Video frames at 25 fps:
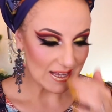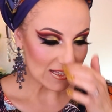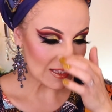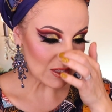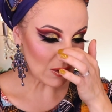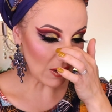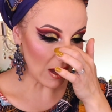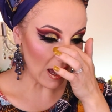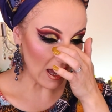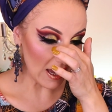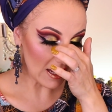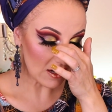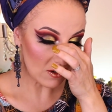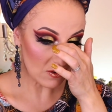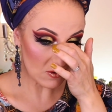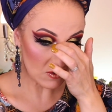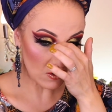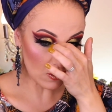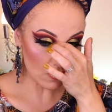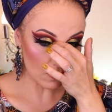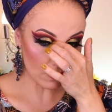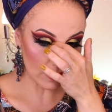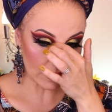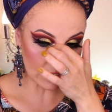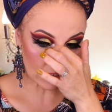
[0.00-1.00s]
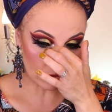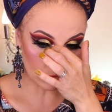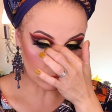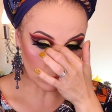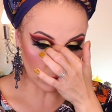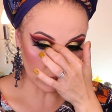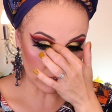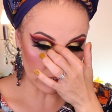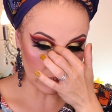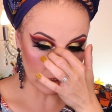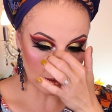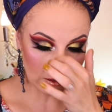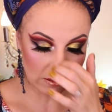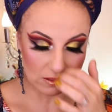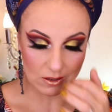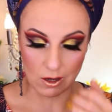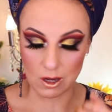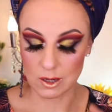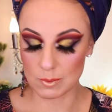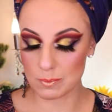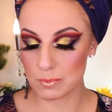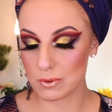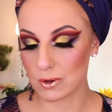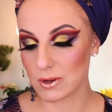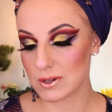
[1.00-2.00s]
So I don't know what the
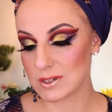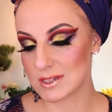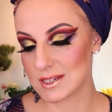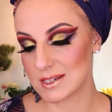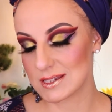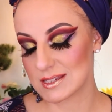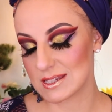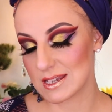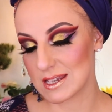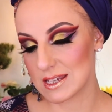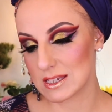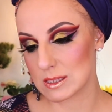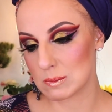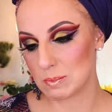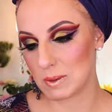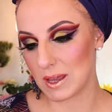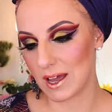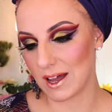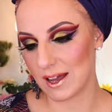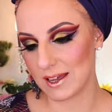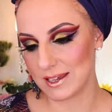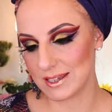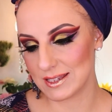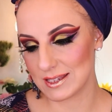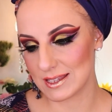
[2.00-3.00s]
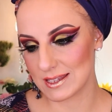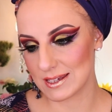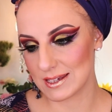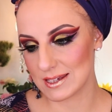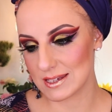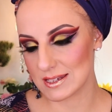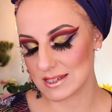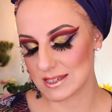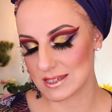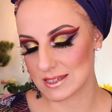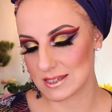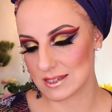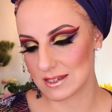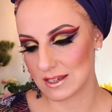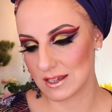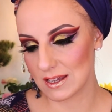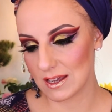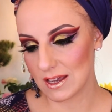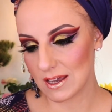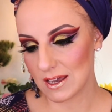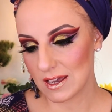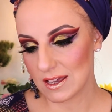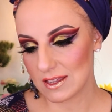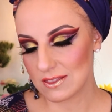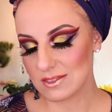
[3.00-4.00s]
thought process is behind this.
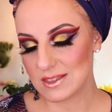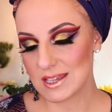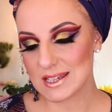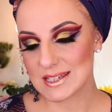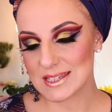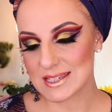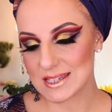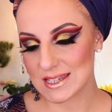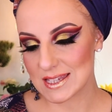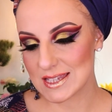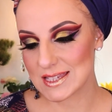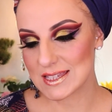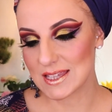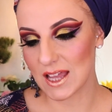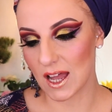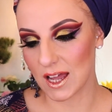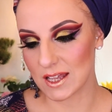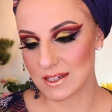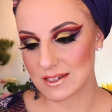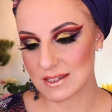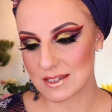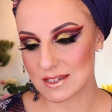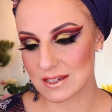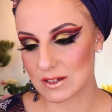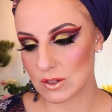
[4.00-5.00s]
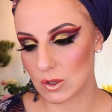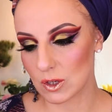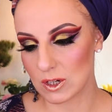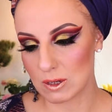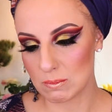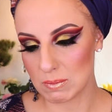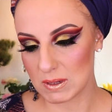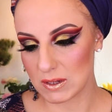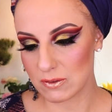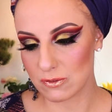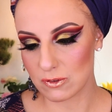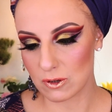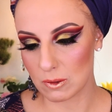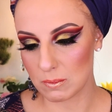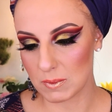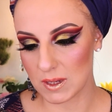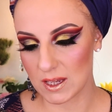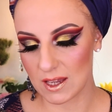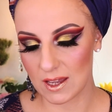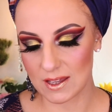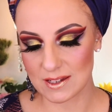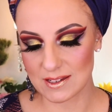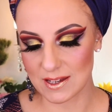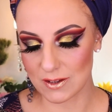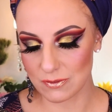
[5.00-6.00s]
This is not going to be for
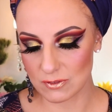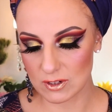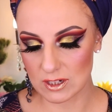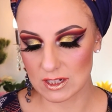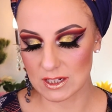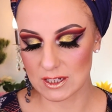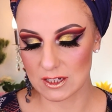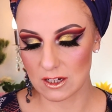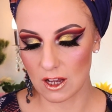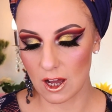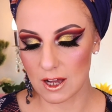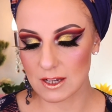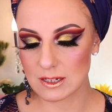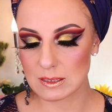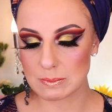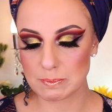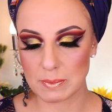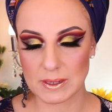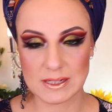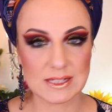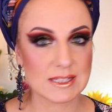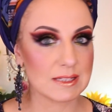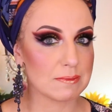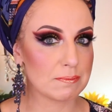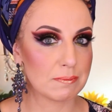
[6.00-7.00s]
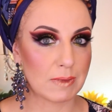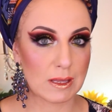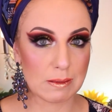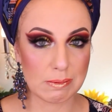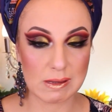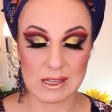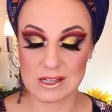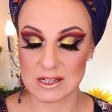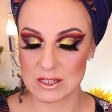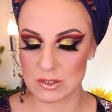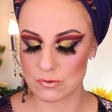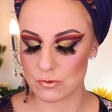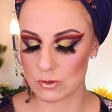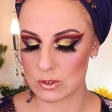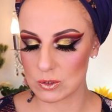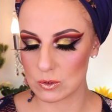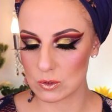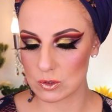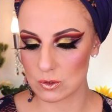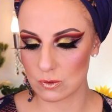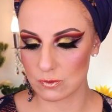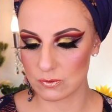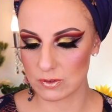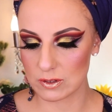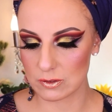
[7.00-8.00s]
me, definitely not, but maybe it is for
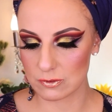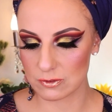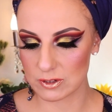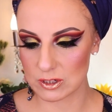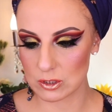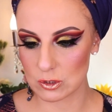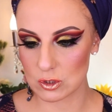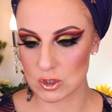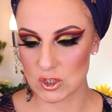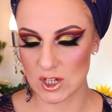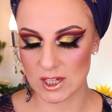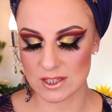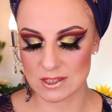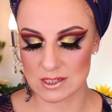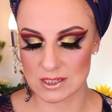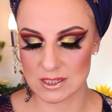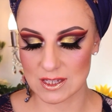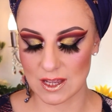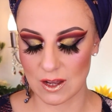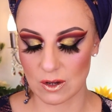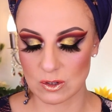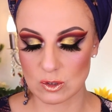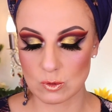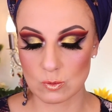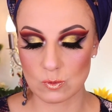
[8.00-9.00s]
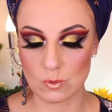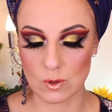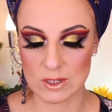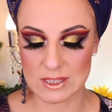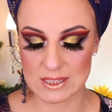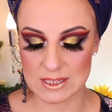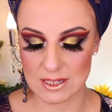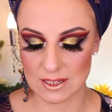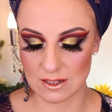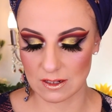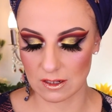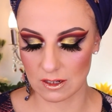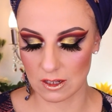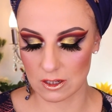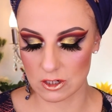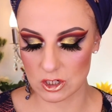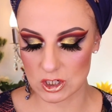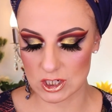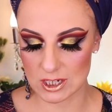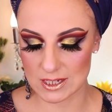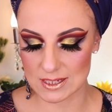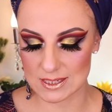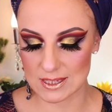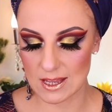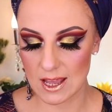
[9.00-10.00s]
you, so feel free to check this out once it
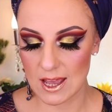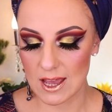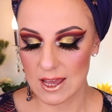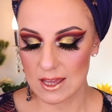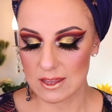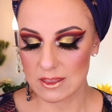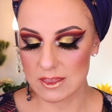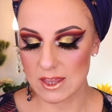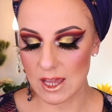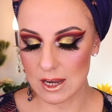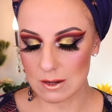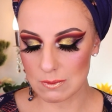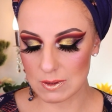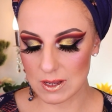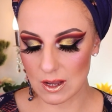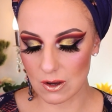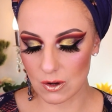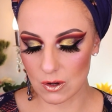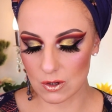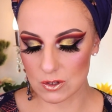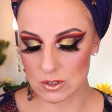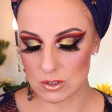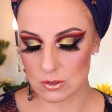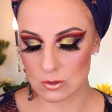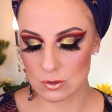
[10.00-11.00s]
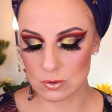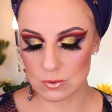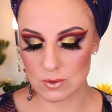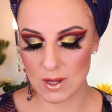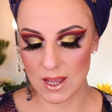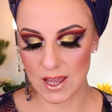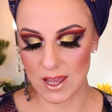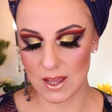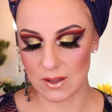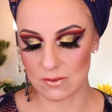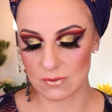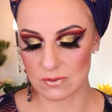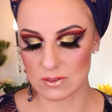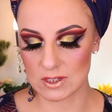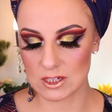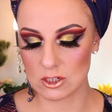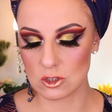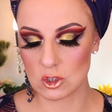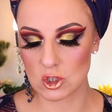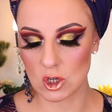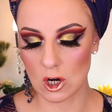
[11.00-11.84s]
launches. Then we also do have the